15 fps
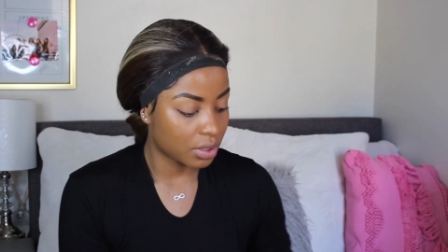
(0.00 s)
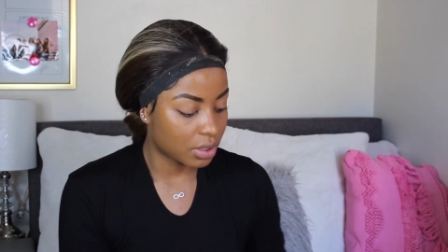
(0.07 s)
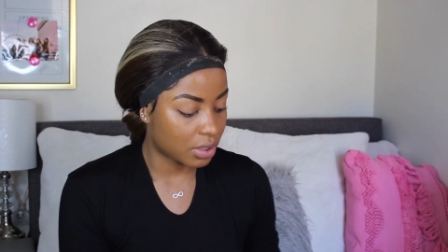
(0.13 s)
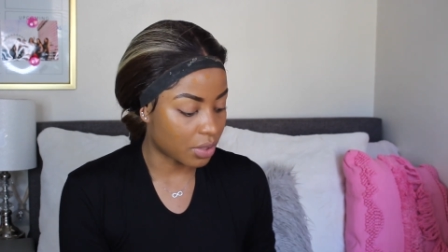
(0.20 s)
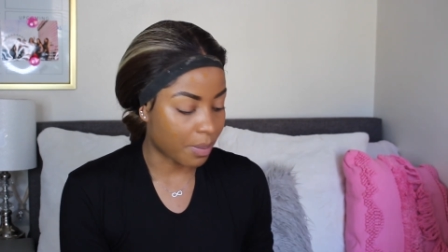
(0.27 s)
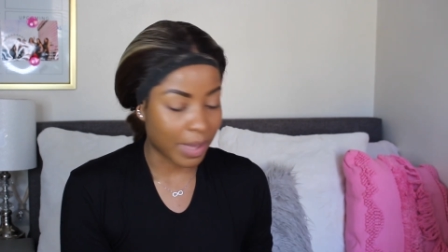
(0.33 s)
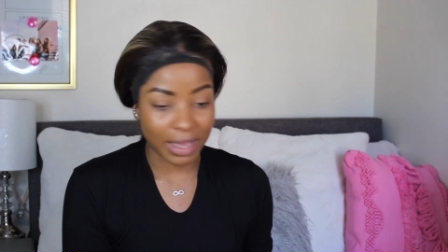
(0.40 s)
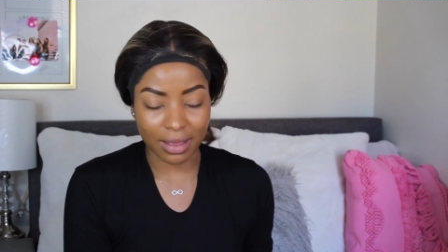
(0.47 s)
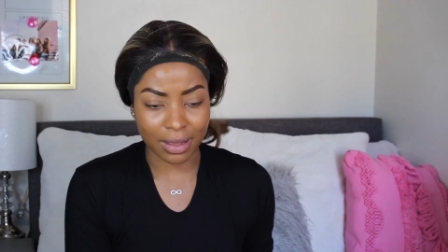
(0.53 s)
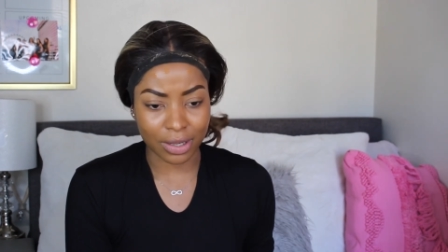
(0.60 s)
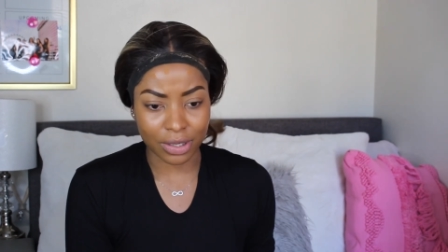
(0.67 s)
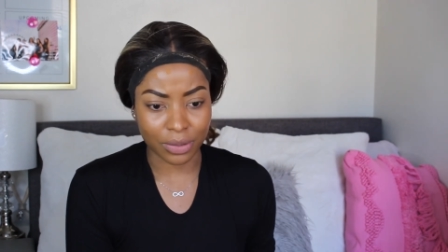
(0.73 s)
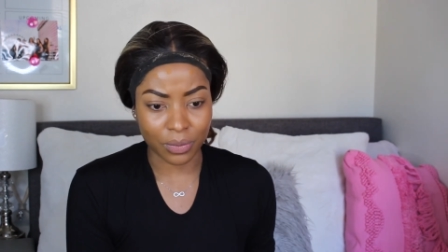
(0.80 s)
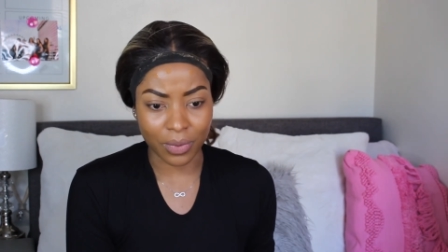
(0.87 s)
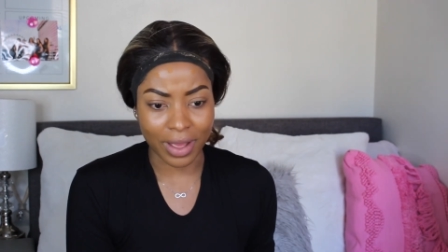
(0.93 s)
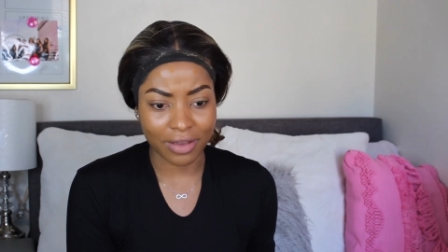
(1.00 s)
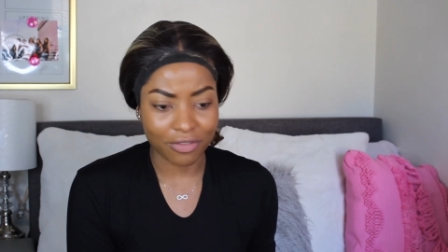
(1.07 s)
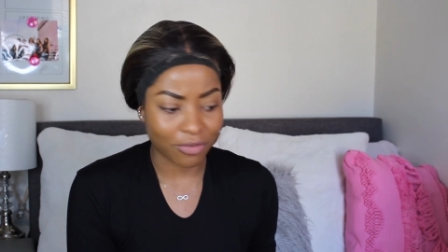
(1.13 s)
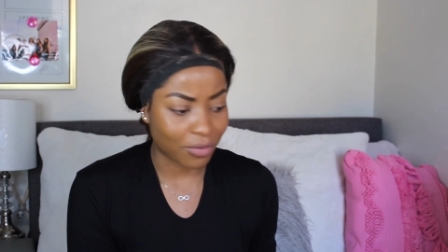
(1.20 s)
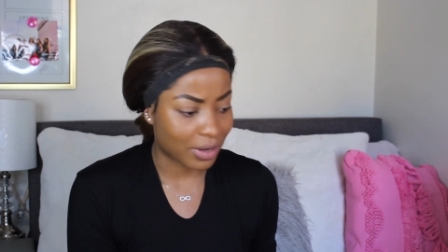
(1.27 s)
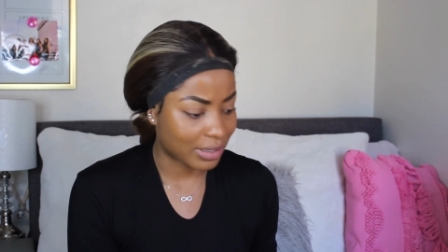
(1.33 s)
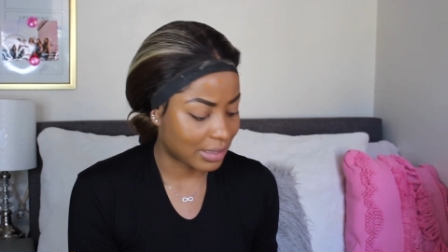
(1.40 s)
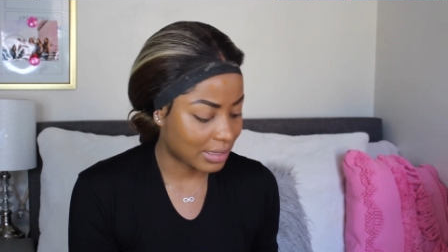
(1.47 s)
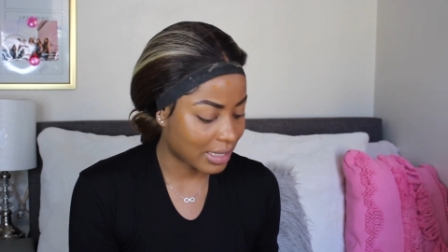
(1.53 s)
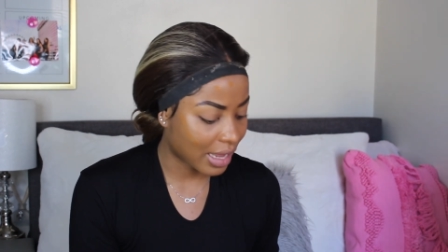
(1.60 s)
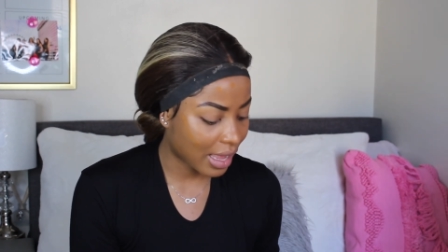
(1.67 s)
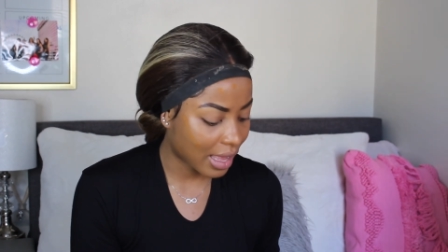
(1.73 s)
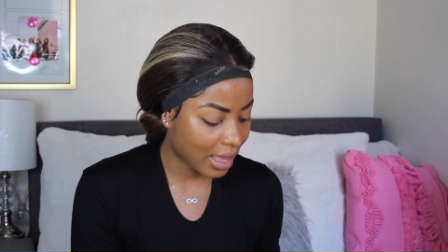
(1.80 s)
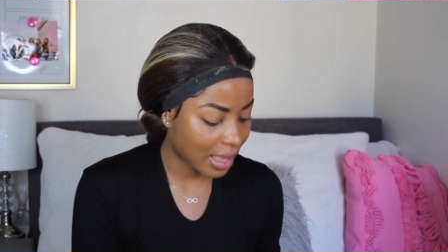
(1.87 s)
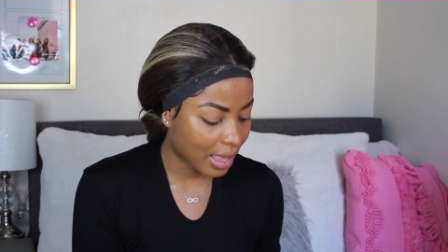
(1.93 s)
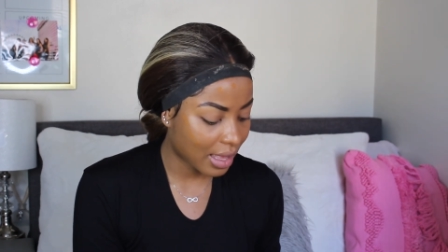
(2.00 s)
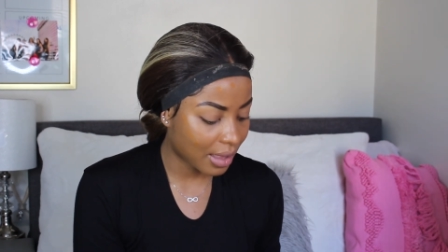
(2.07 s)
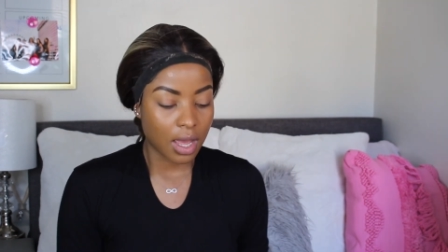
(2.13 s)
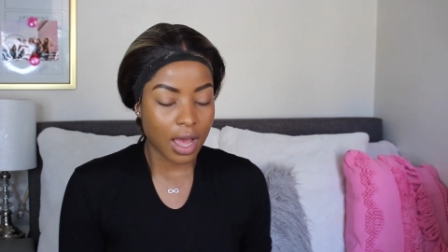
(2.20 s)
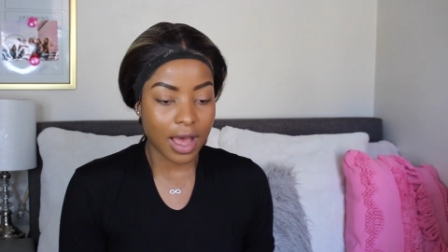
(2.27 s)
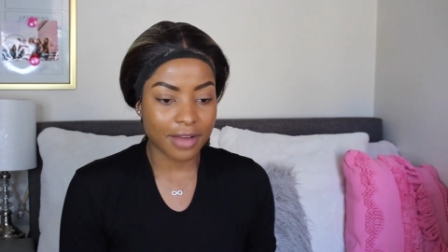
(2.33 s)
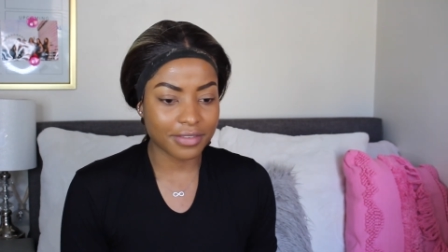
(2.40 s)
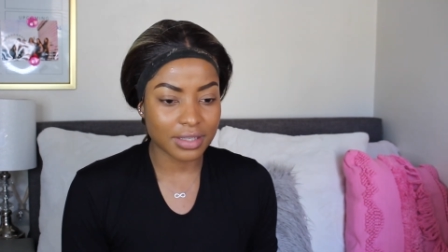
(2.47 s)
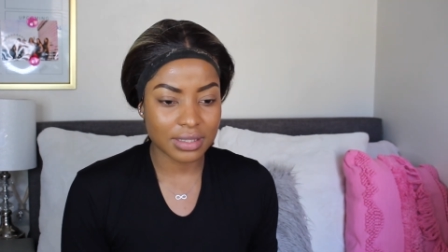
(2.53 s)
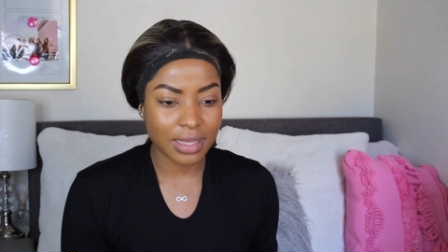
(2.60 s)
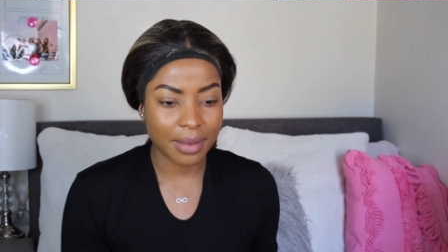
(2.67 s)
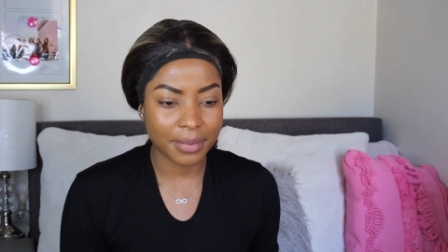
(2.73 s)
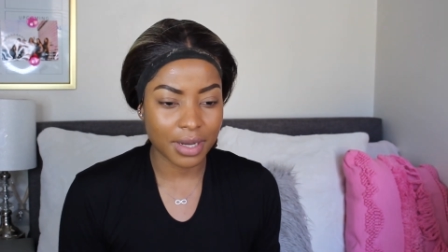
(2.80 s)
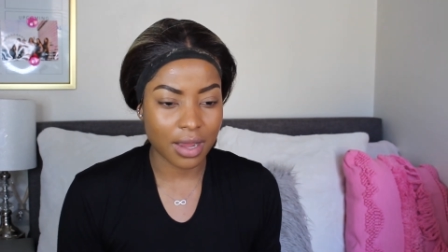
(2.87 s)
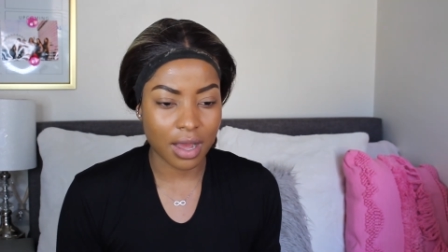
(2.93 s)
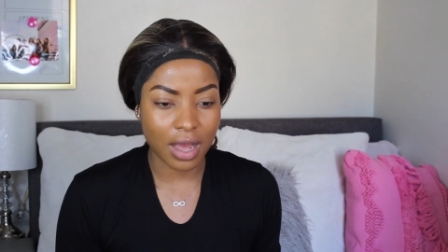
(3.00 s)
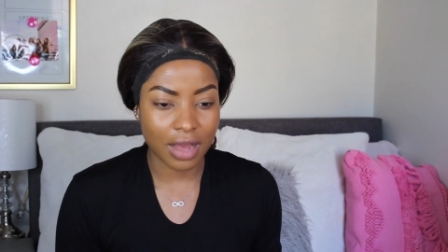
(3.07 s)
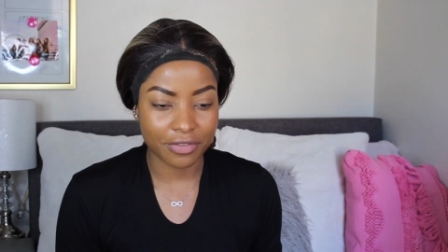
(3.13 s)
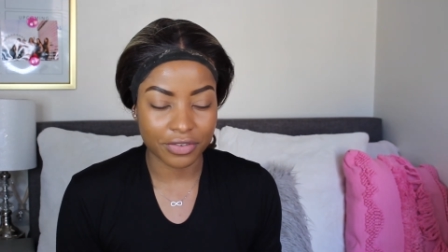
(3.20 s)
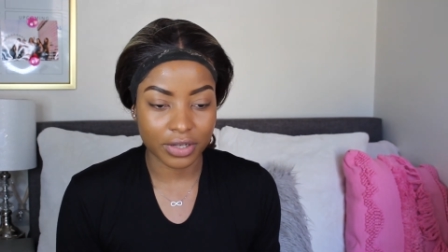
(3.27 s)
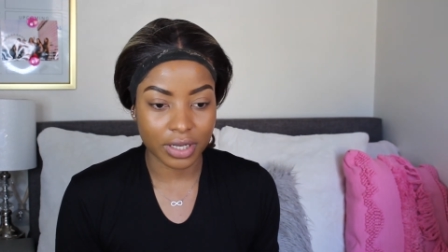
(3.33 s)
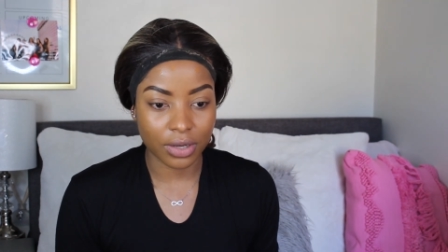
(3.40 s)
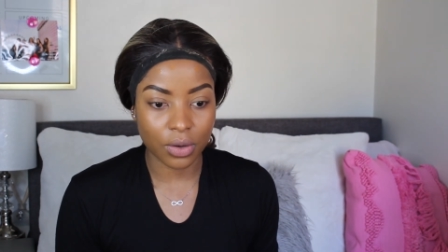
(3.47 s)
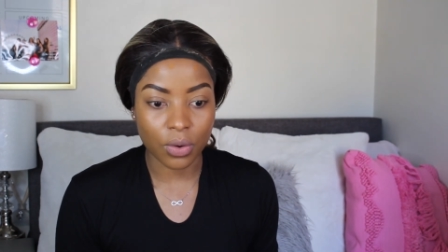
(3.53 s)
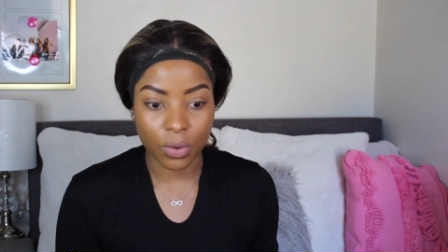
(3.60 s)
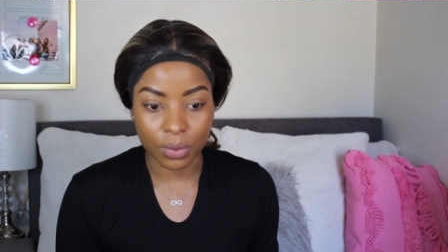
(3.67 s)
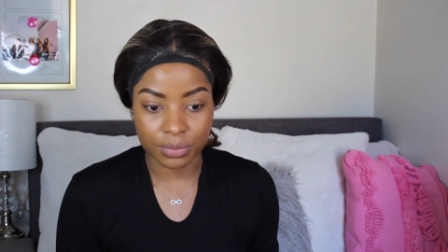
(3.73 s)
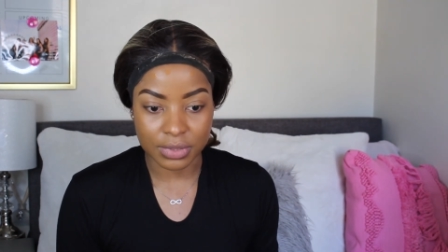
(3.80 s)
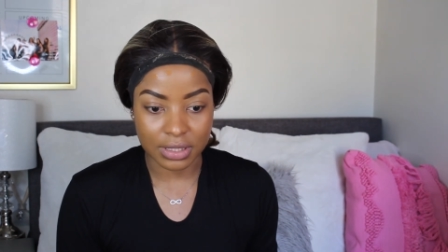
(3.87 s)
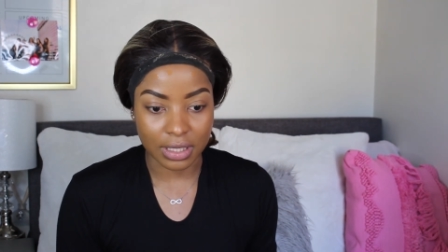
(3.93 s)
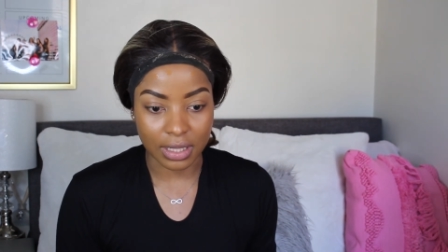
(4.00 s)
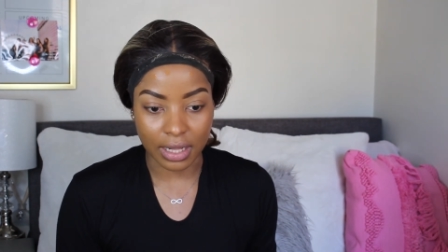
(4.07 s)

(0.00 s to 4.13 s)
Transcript: to make a good wife one day half the time in our african homes they're